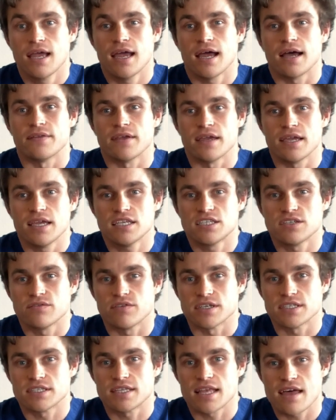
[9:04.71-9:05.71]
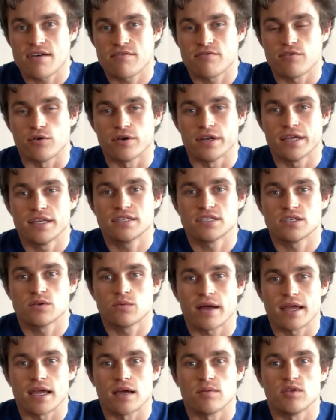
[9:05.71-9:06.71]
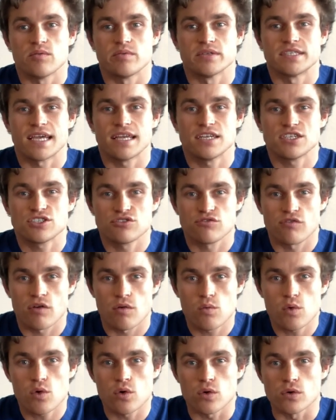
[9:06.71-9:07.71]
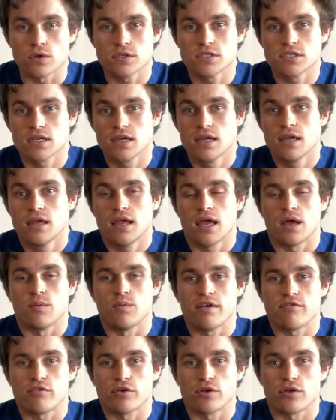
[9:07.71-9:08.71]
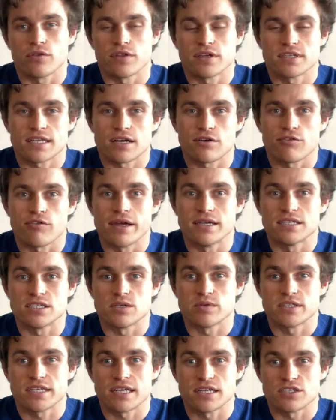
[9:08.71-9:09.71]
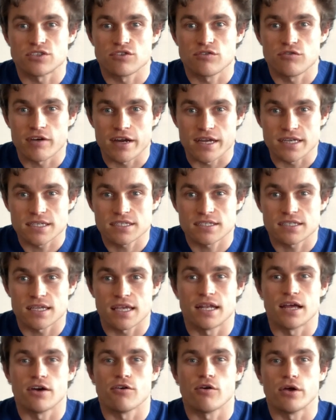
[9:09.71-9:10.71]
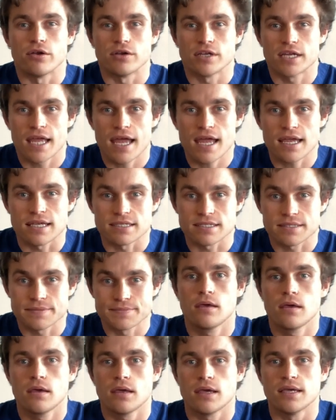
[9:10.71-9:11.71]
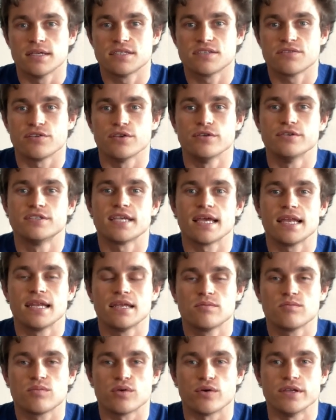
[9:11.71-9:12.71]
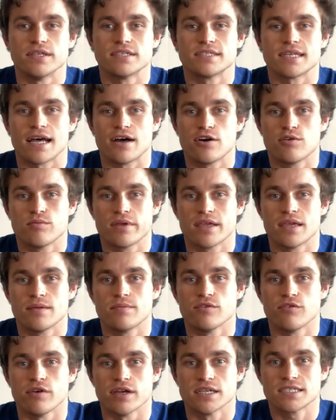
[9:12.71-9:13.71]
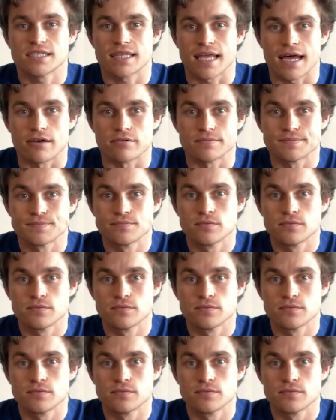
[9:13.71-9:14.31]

and that each of us therefore needs to weigh up the potential rewards and whether or not this outweighs the potential risks in our own case. Here's a few salient points to help keep the risk down.